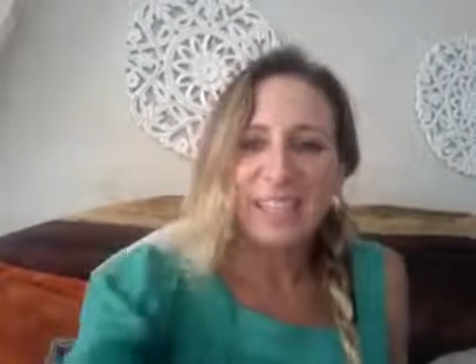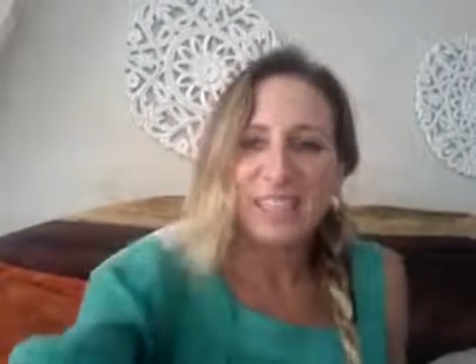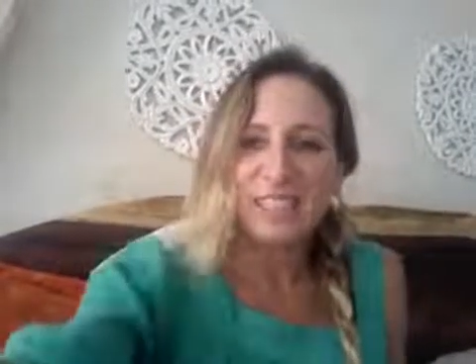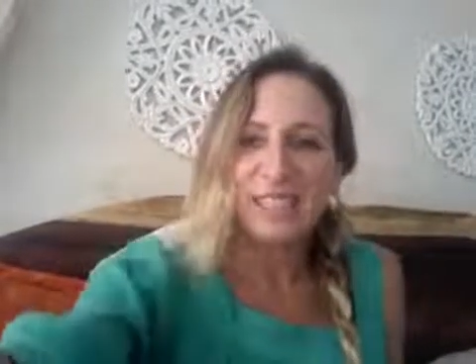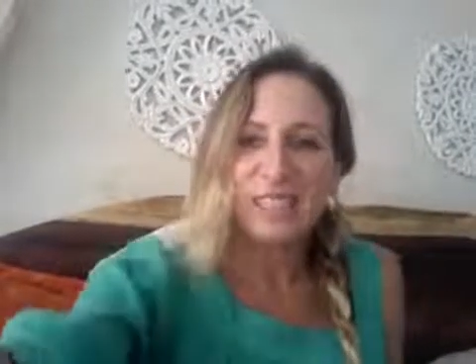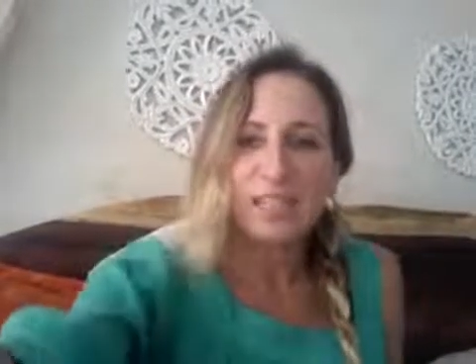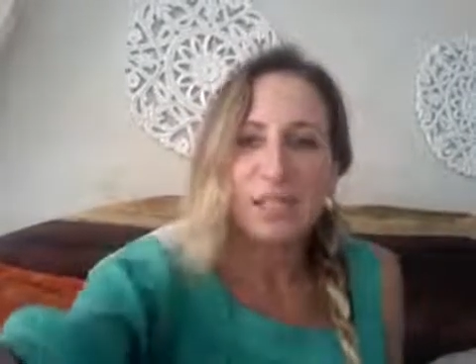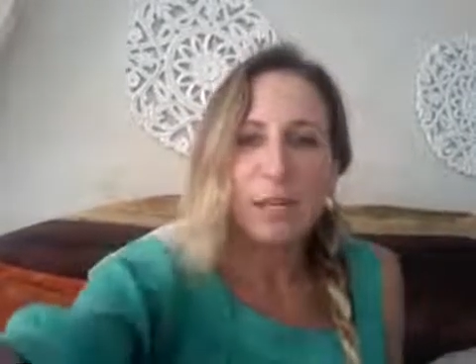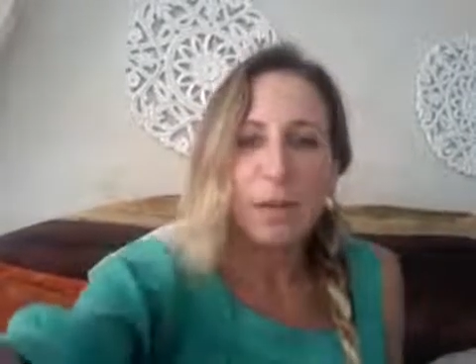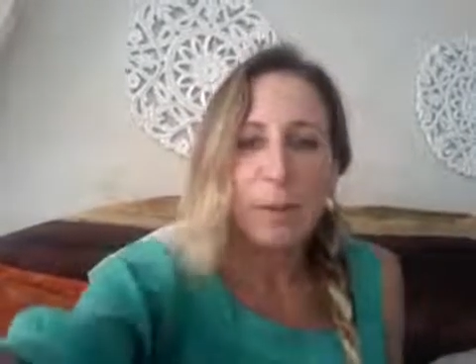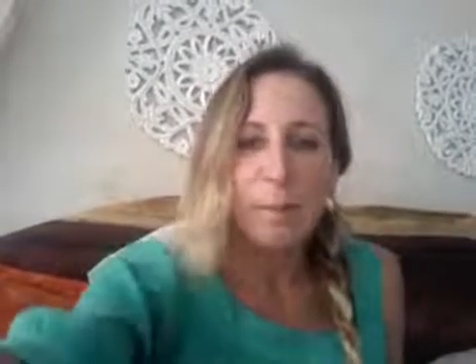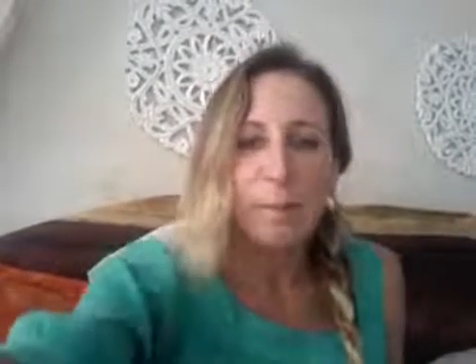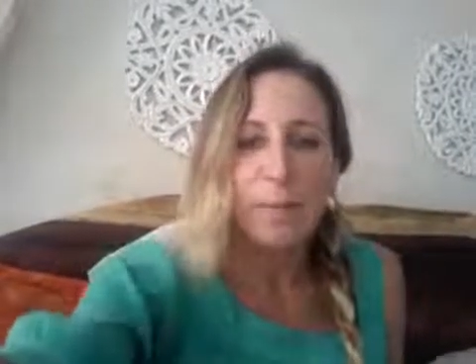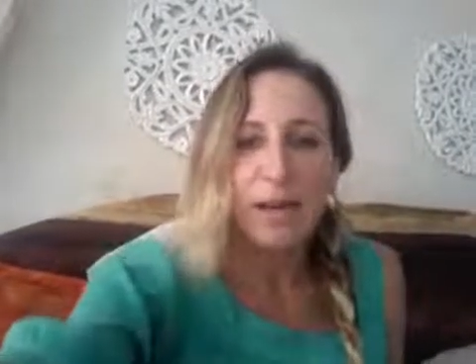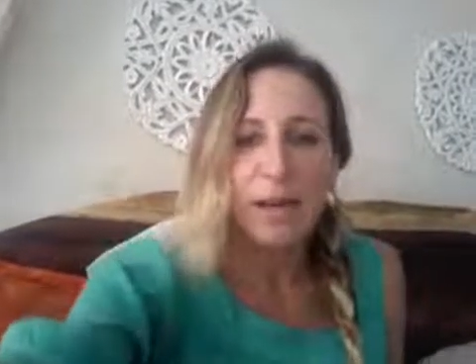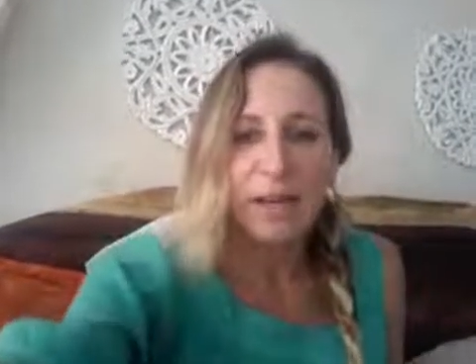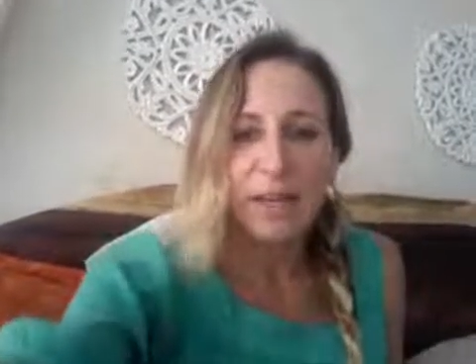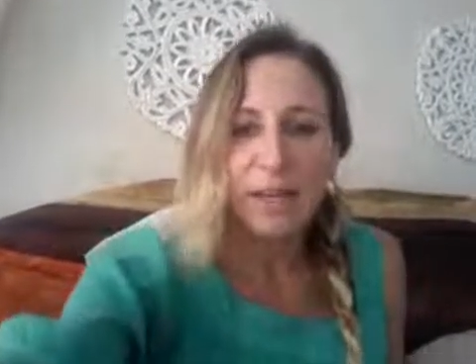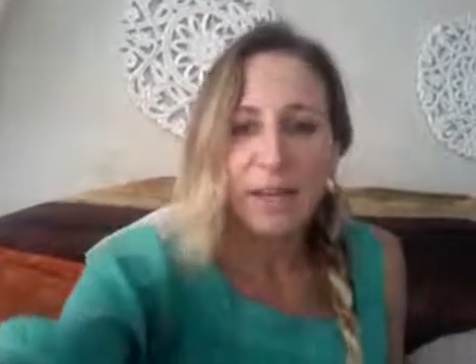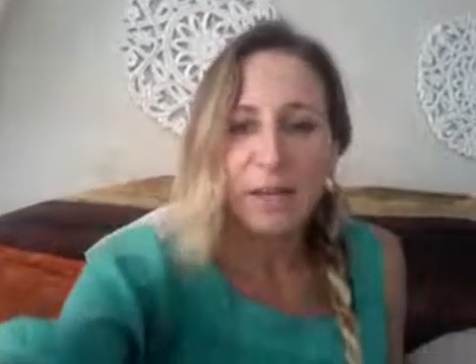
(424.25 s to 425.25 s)
is
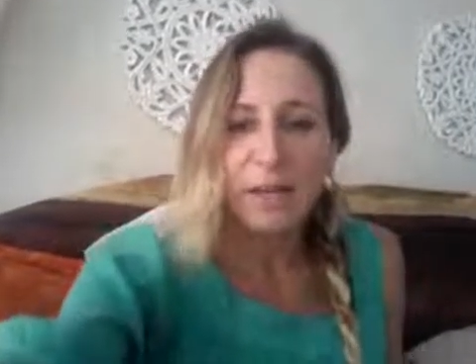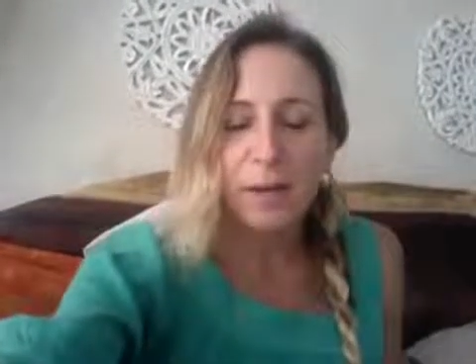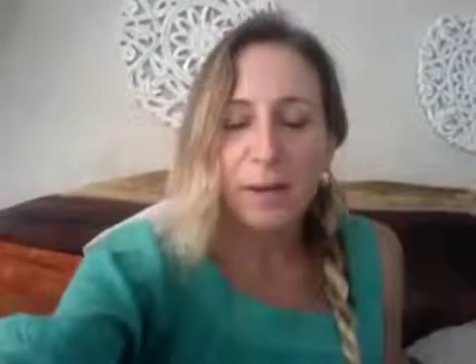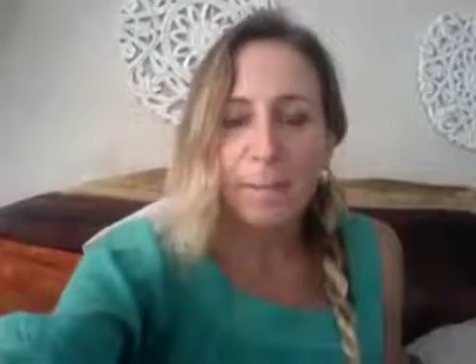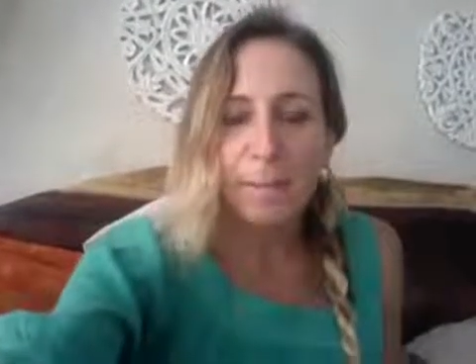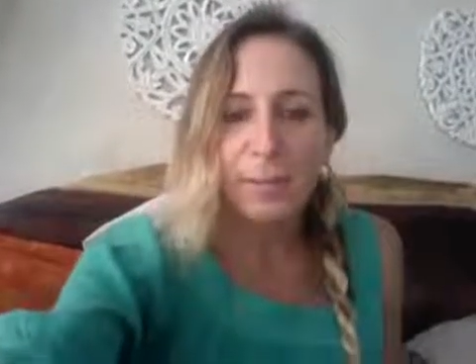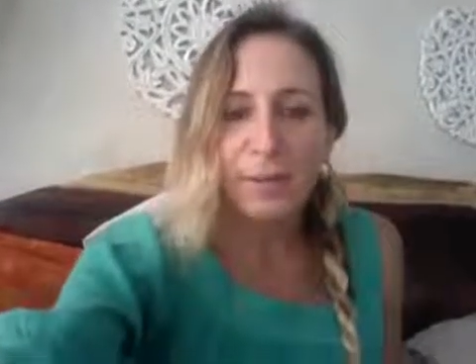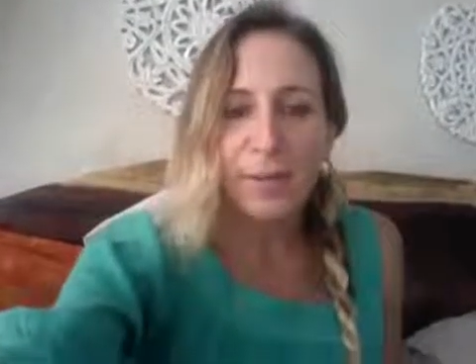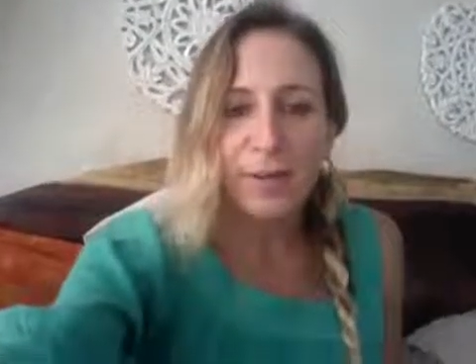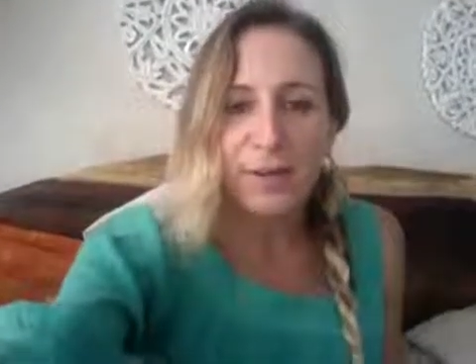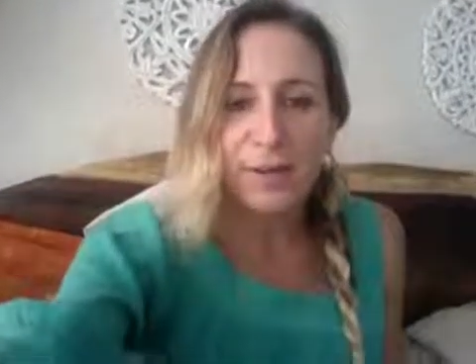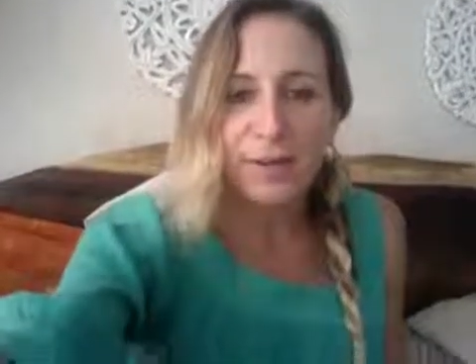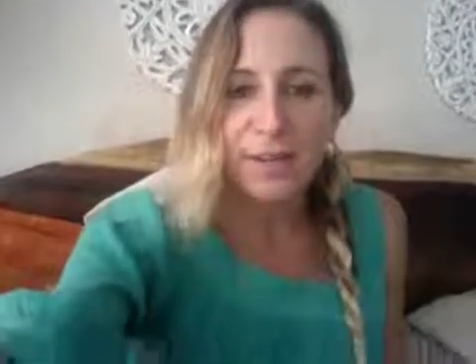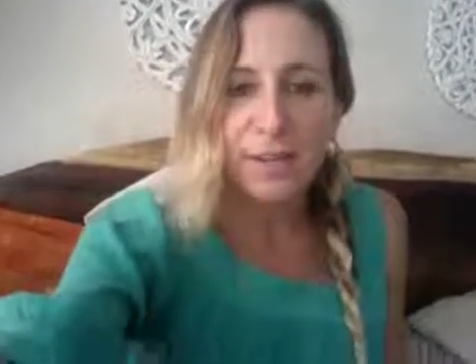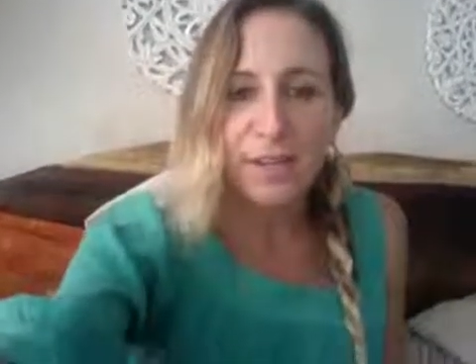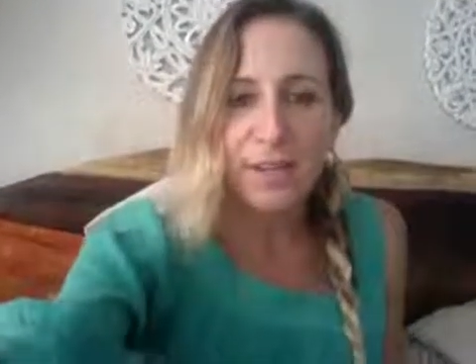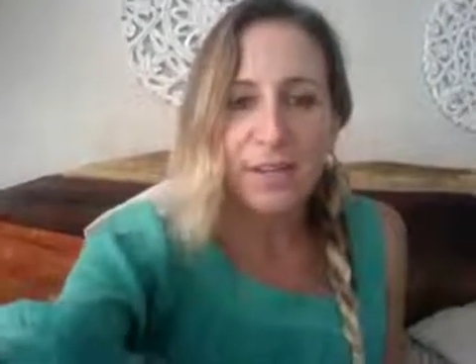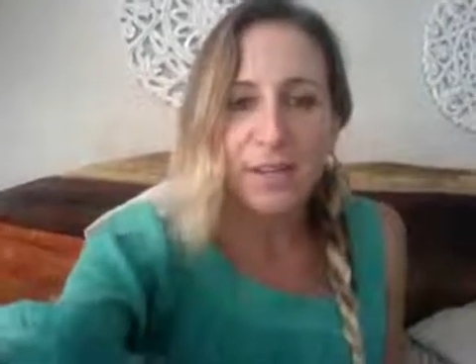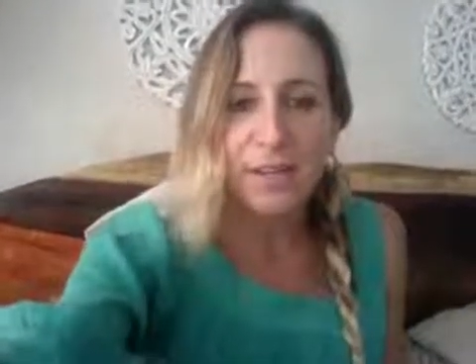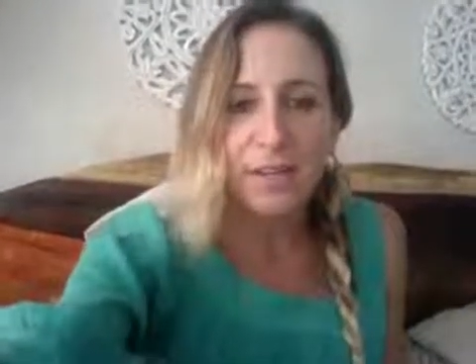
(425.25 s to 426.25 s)
my blog